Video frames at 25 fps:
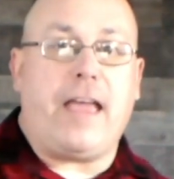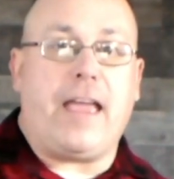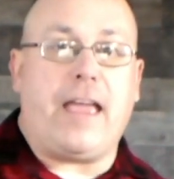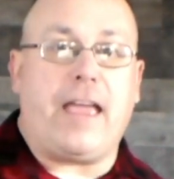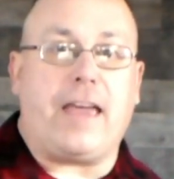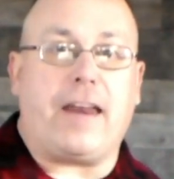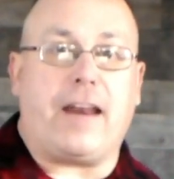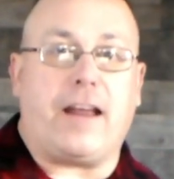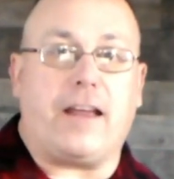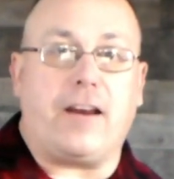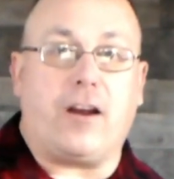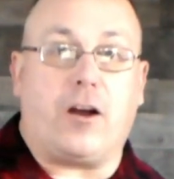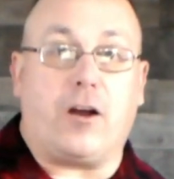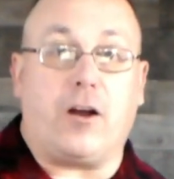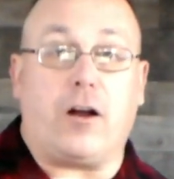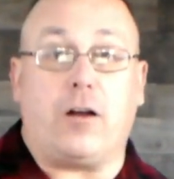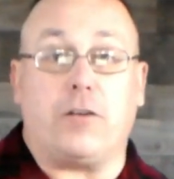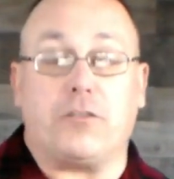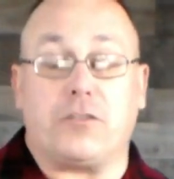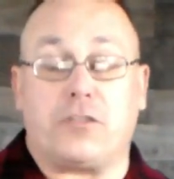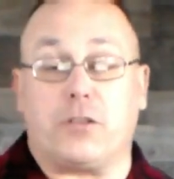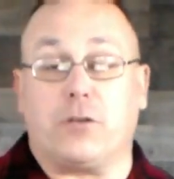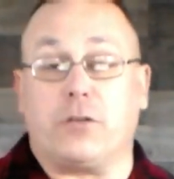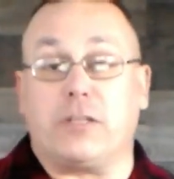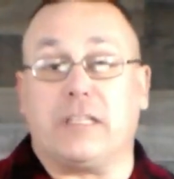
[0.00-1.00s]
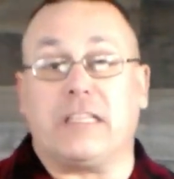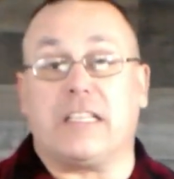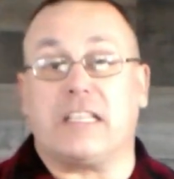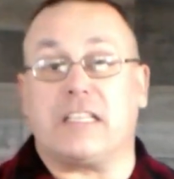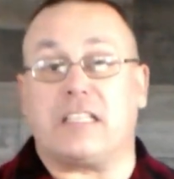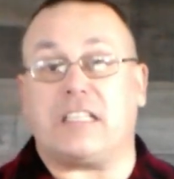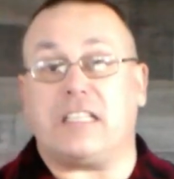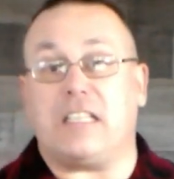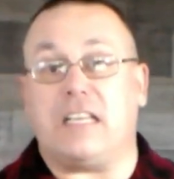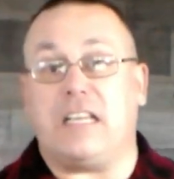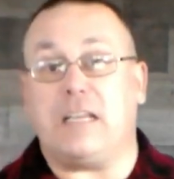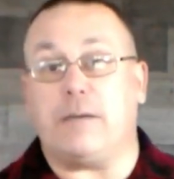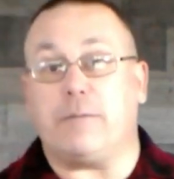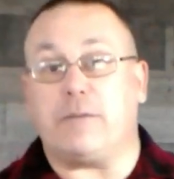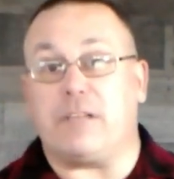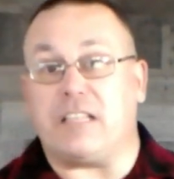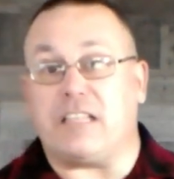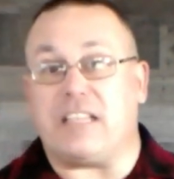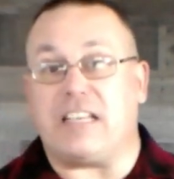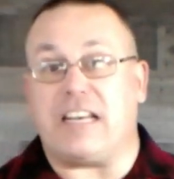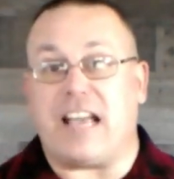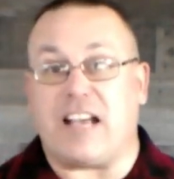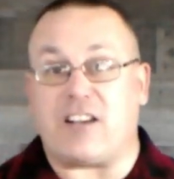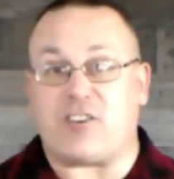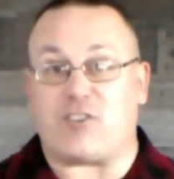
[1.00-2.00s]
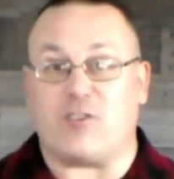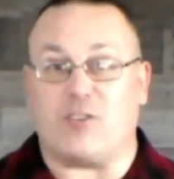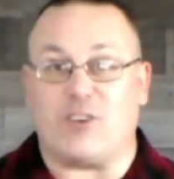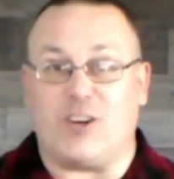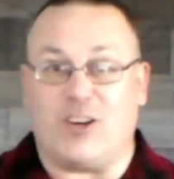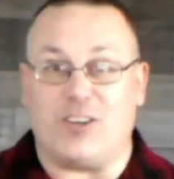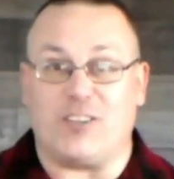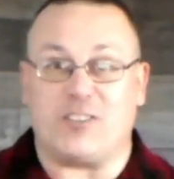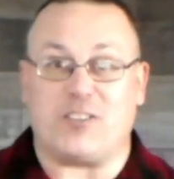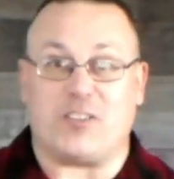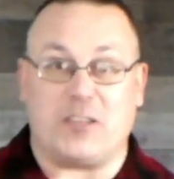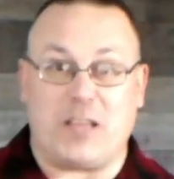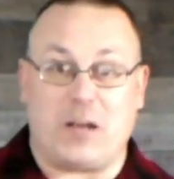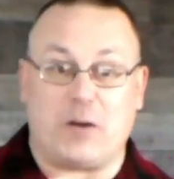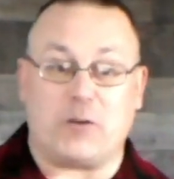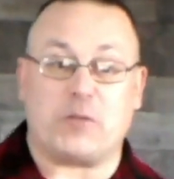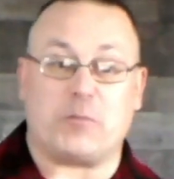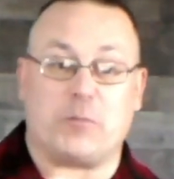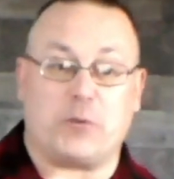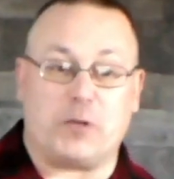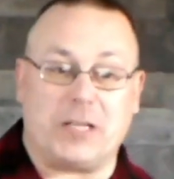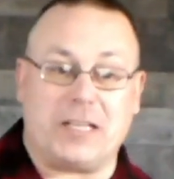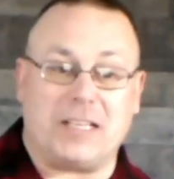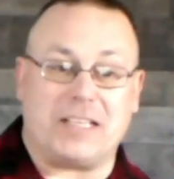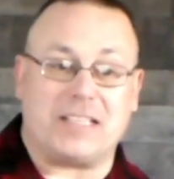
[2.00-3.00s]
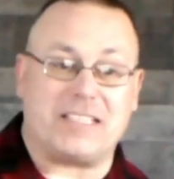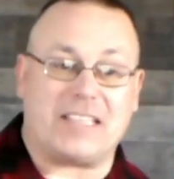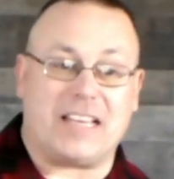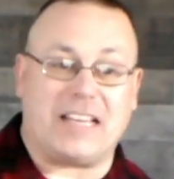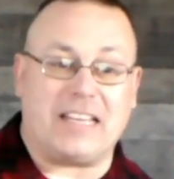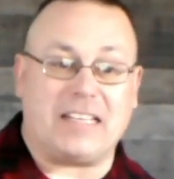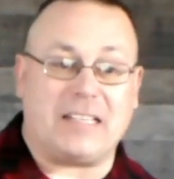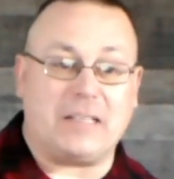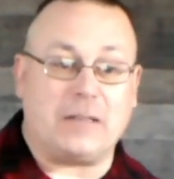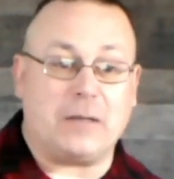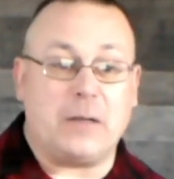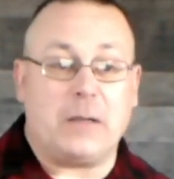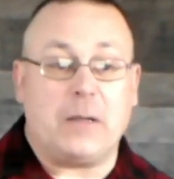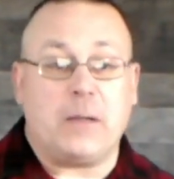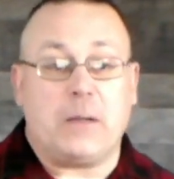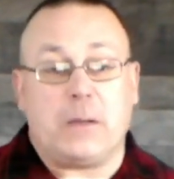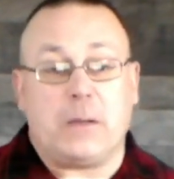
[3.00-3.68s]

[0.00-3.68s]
And I'd also enlisted him into the National Guard, so that was pretty exciting.